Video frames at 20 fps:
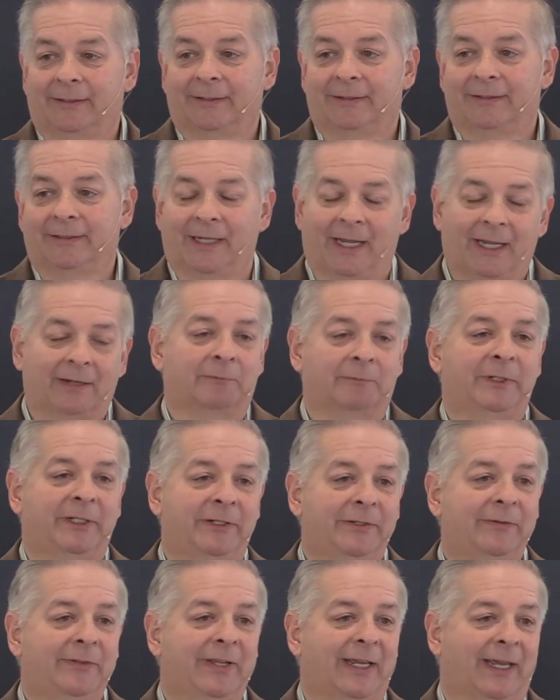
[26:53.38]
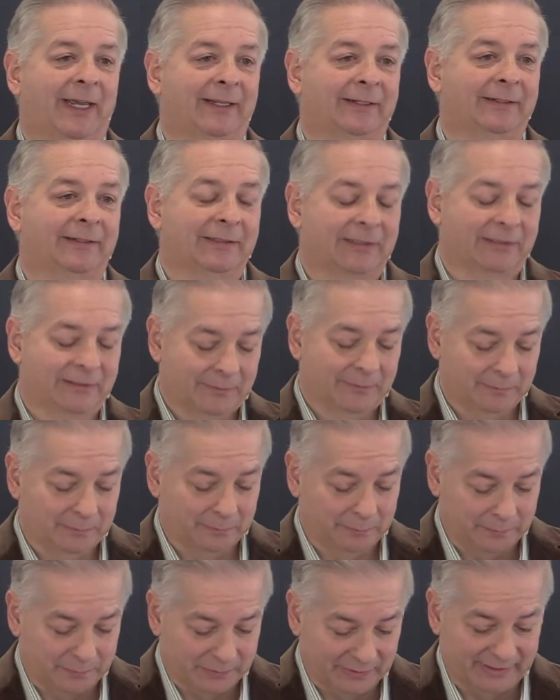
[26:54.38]
So, how do we do that?
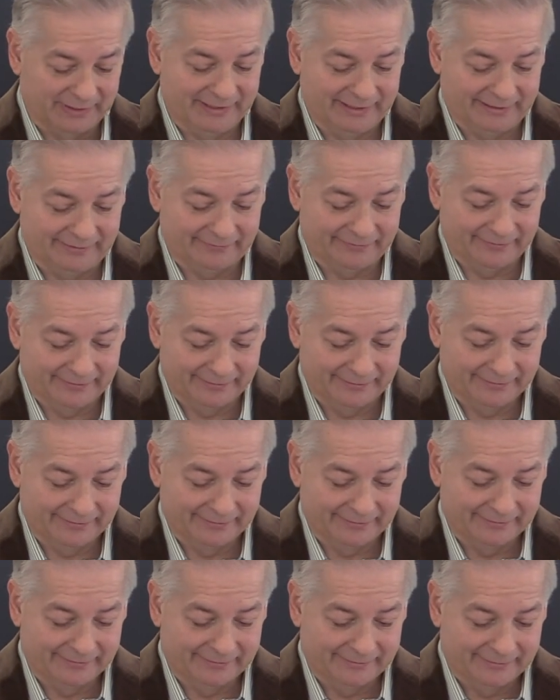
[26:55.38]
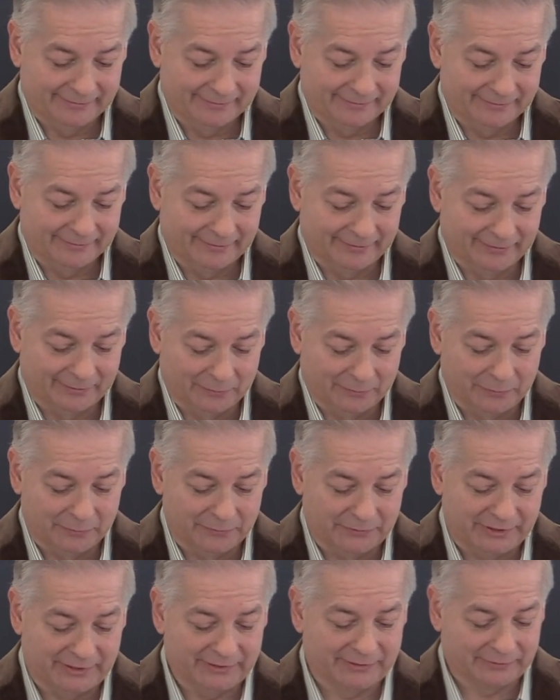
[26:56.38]
Believe on the
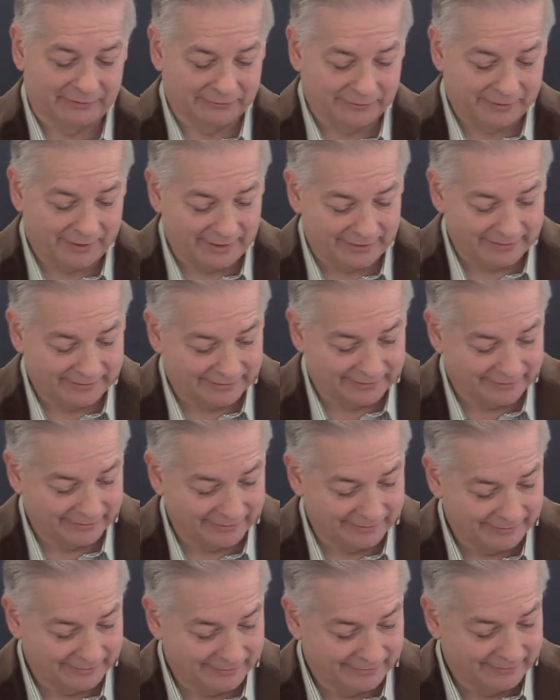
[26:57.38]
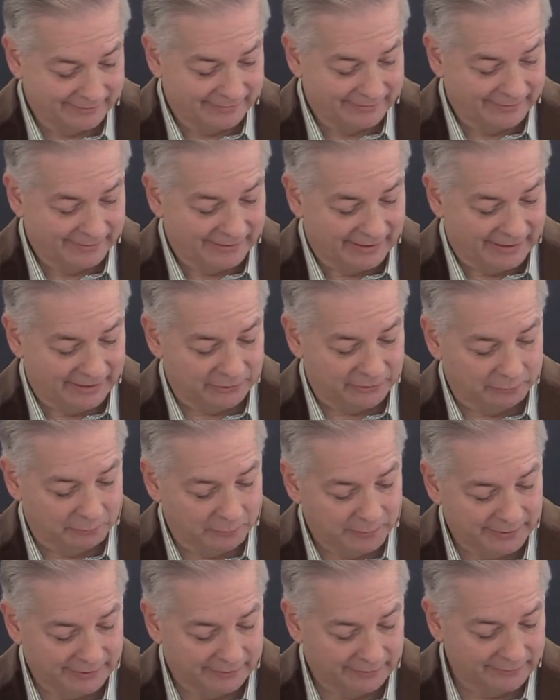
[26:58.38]
Lord Jesus Christ, and you
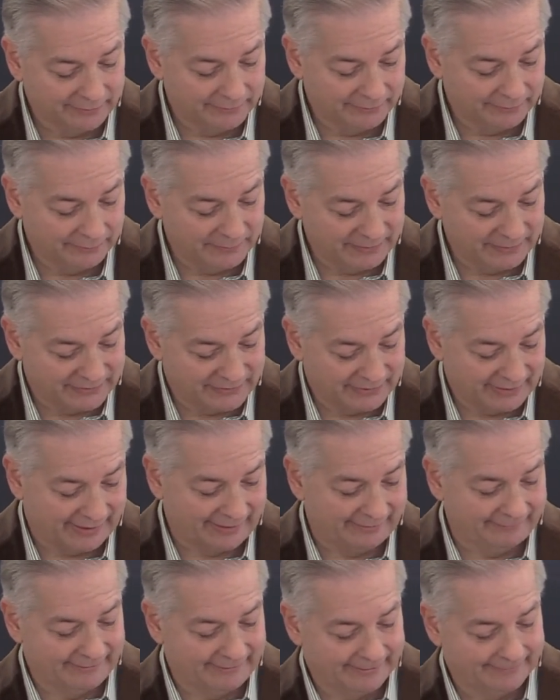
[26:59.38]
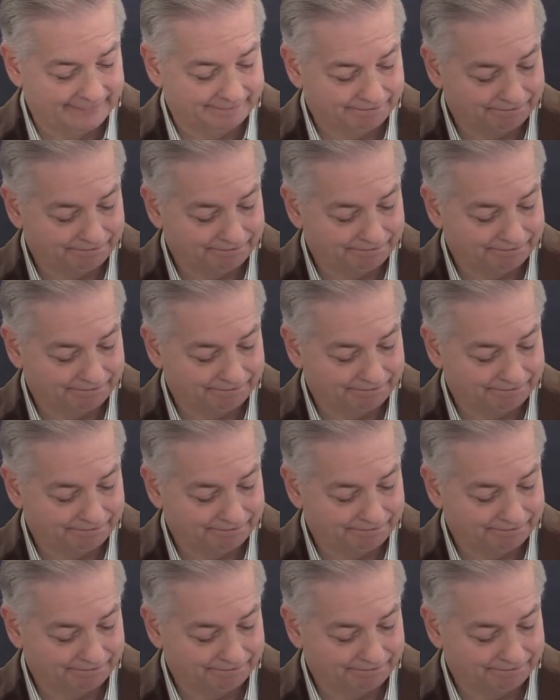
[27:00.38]
will be saved.